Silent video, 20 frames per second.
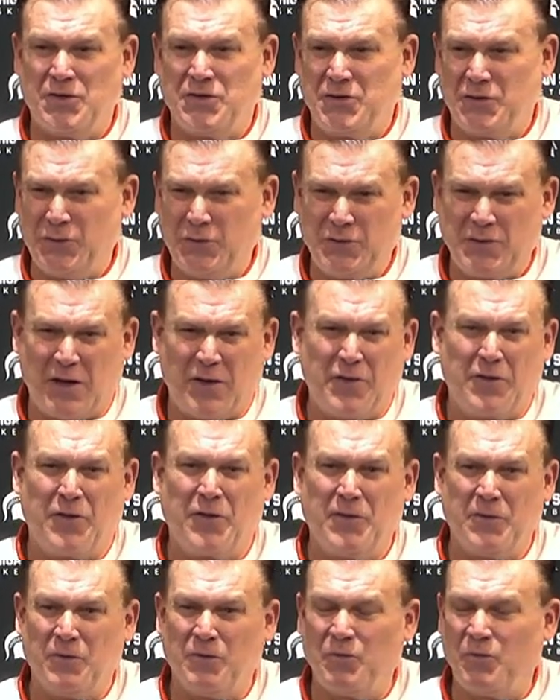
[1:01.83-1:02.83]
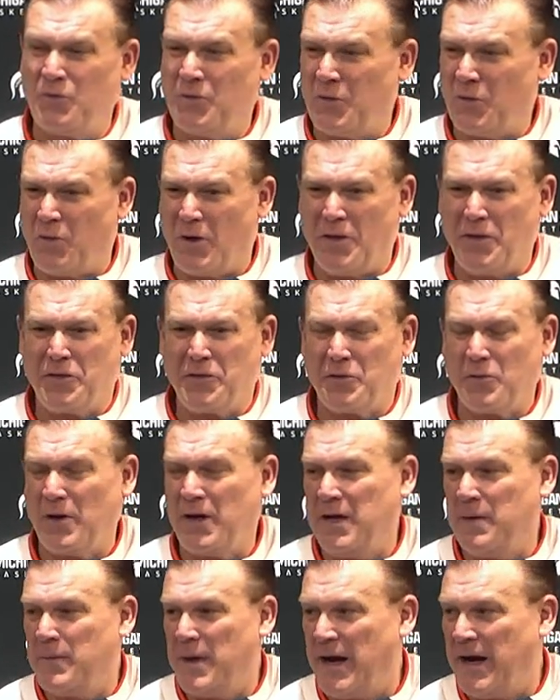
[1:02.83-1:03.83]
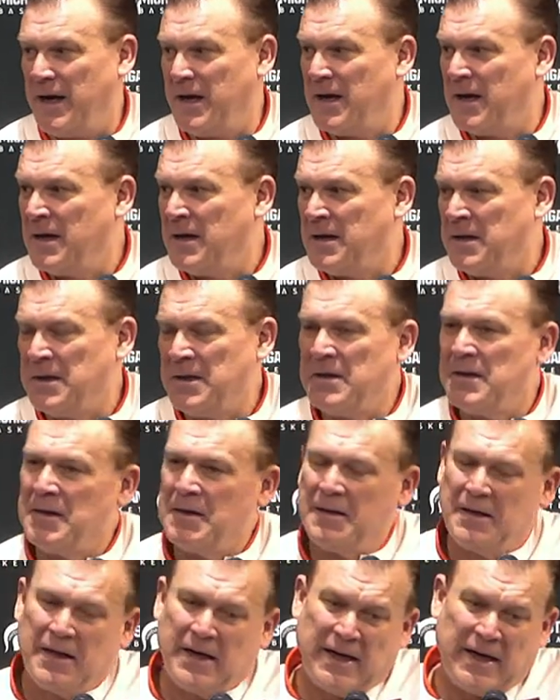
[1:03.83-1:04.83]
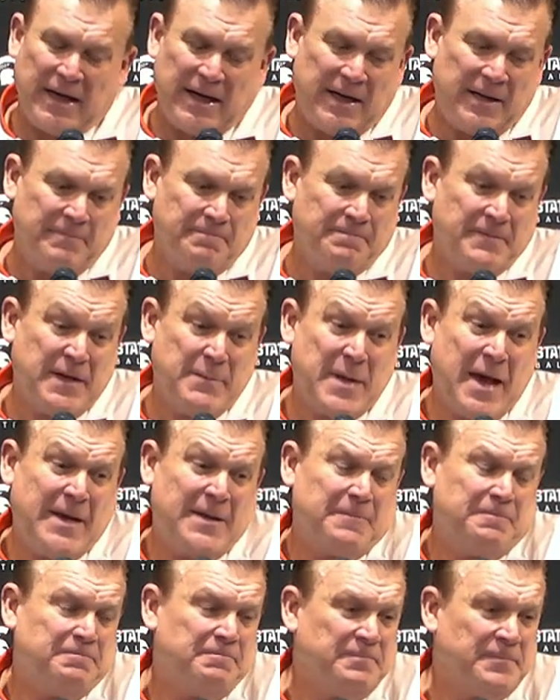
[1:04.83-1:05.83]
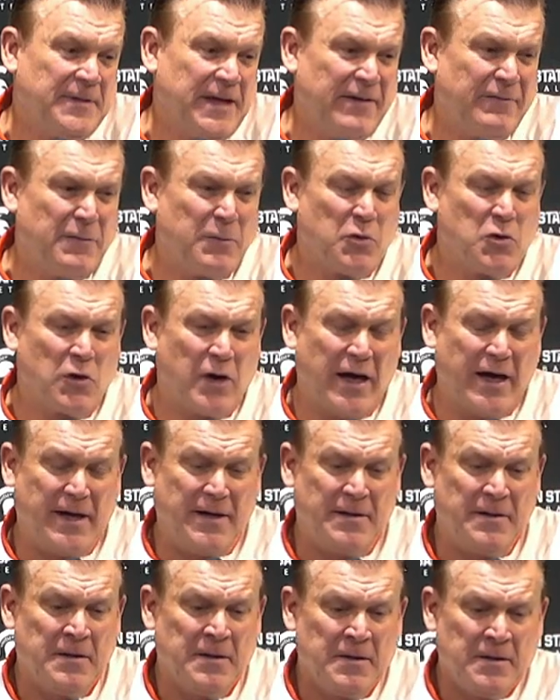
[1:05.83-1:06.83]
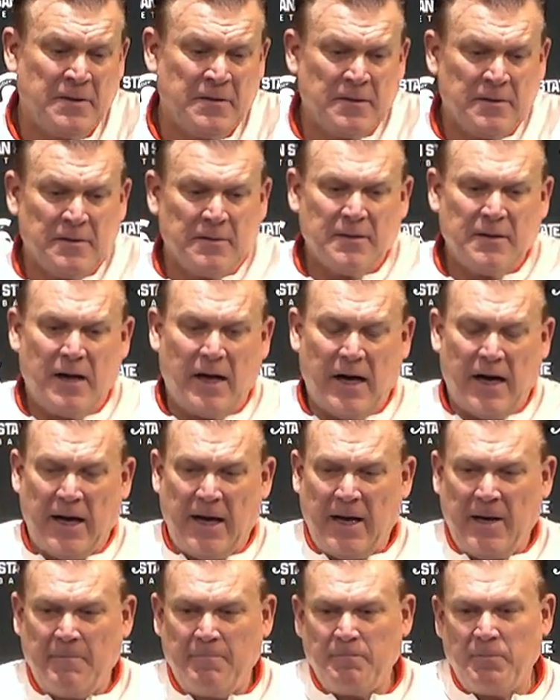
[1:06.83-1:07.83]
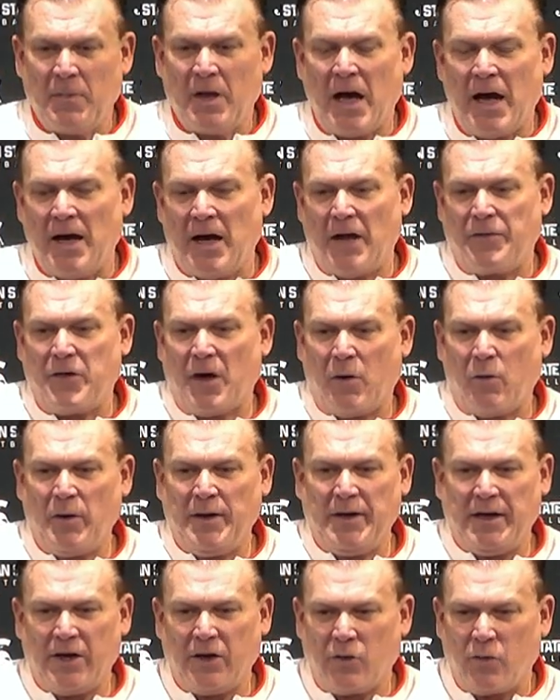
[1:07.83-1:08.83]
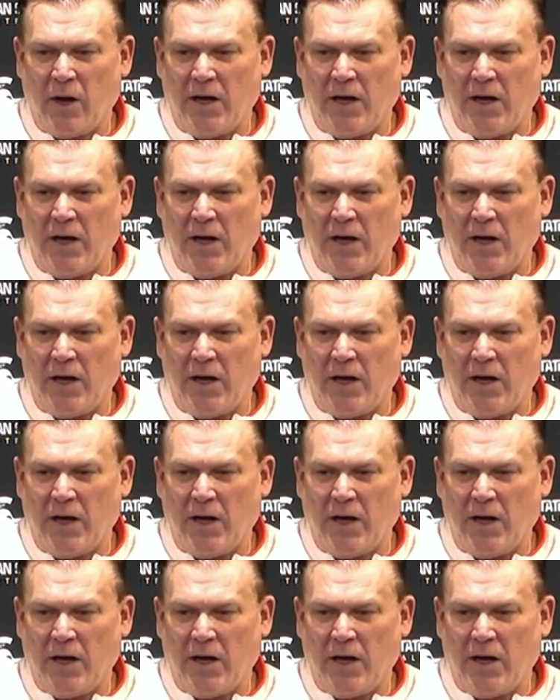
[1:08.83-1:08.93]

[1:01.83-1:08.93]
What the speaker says: He made them. Give him credit. I thought we did a great job on Gabe. I thought we did a really good job on Max.